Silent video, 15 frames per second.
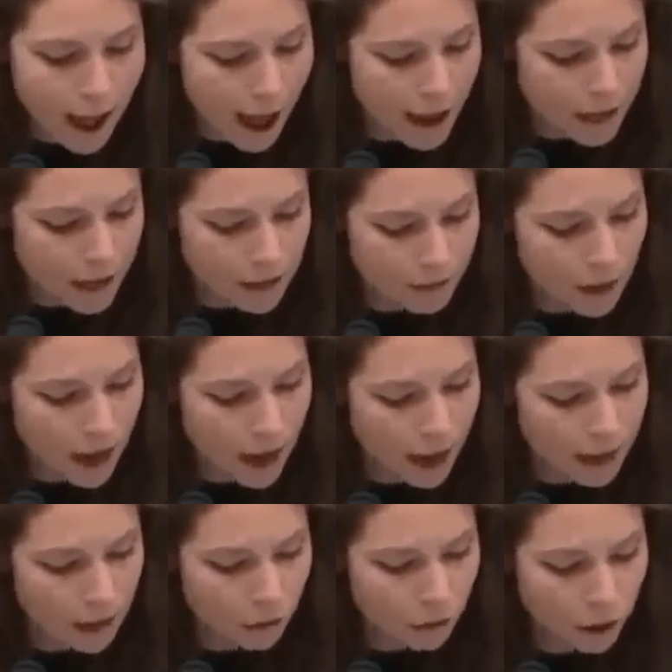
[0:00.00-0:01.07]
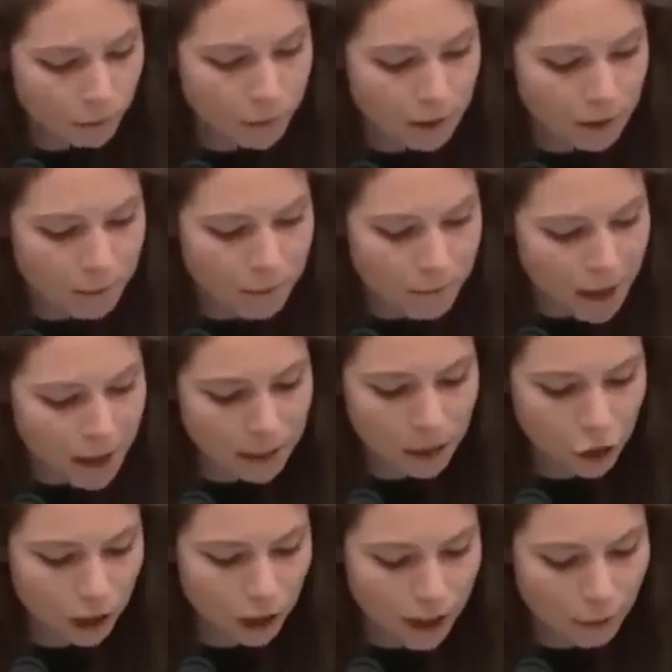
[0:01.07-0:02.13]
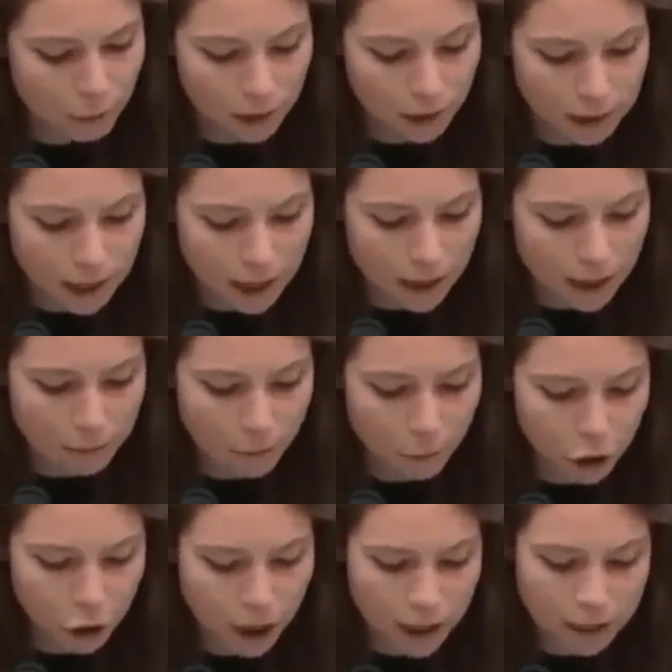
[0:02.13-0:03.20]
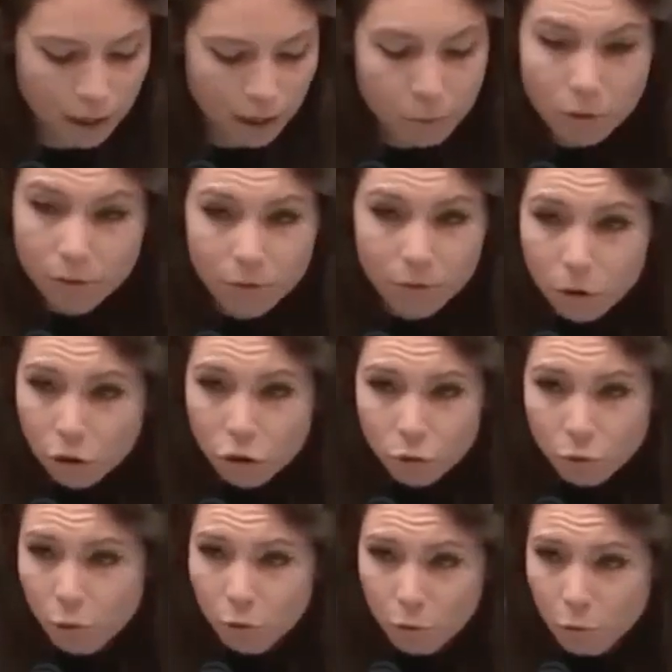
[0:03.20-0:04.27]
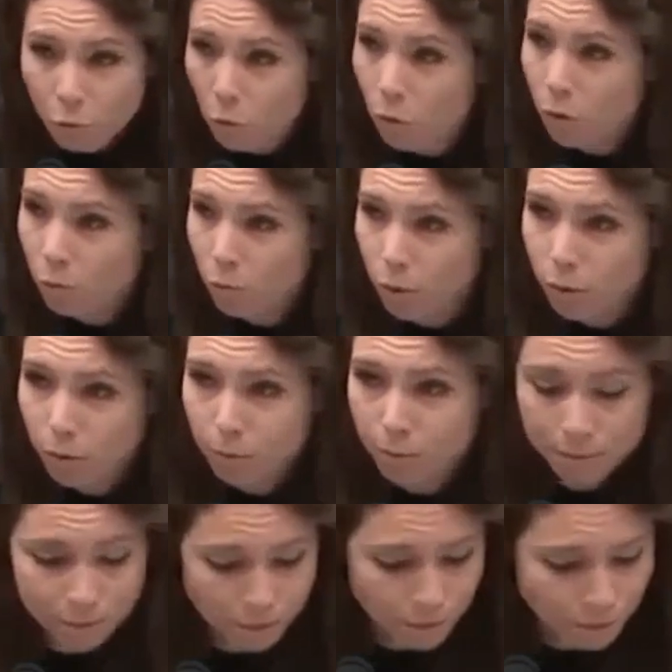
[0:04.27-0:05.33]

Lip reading: and even had encrypted messaging networks set up, which they dubbed a virtual war room.